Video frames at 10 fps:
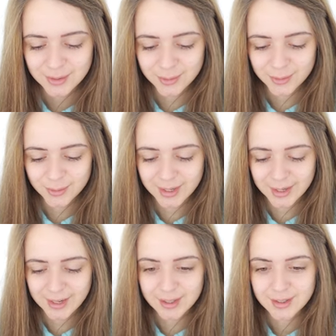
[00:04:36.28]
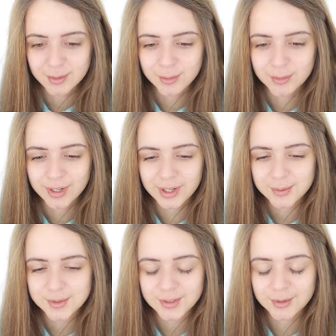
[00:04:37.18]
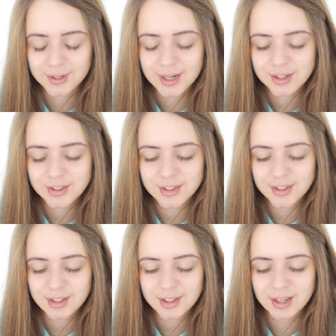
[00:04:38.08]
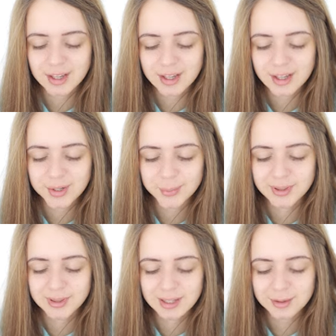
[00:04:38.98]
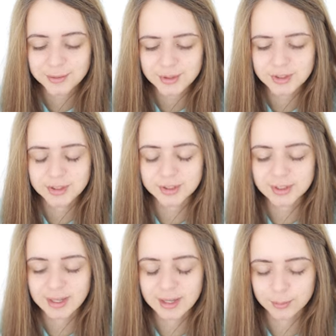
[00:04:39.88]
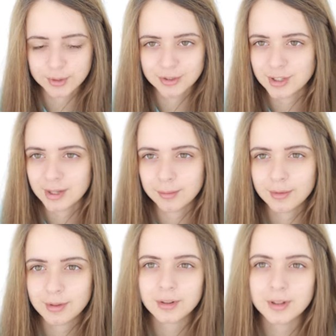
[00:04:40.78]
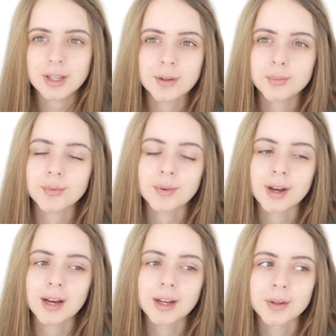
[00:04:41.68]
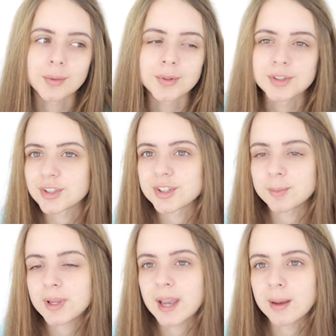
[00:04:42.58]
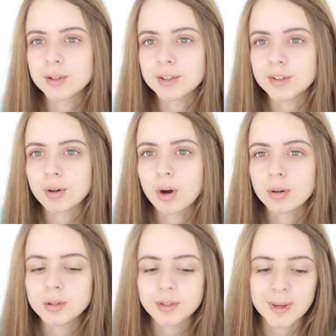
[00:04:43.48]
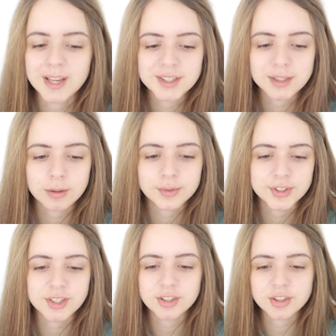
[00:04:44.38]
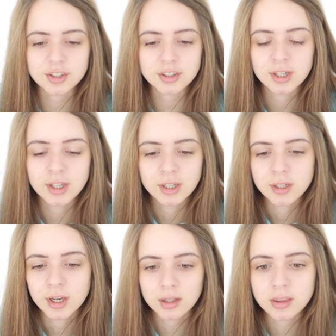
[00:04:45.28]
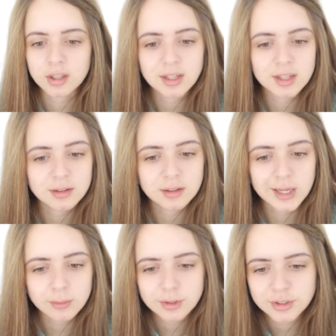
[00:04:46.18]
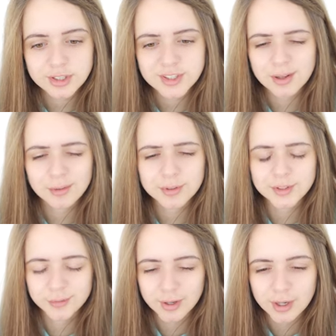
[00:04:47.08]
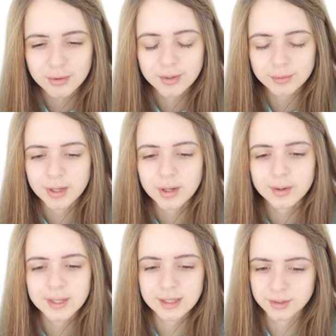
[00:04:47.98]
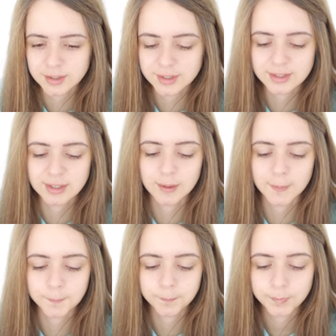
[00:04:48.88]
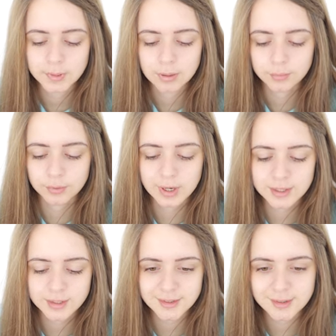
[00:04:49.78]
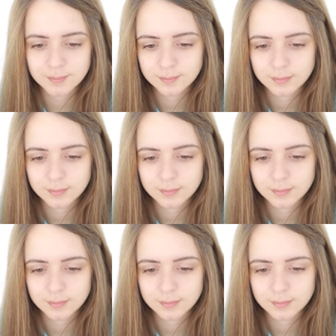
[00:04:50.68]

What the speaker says: Ukraine. When it comes to Croatia, I would love to learn the language. Even if I would just be able to hold a basic conversation, I think that the language itself is very, very interesting. France.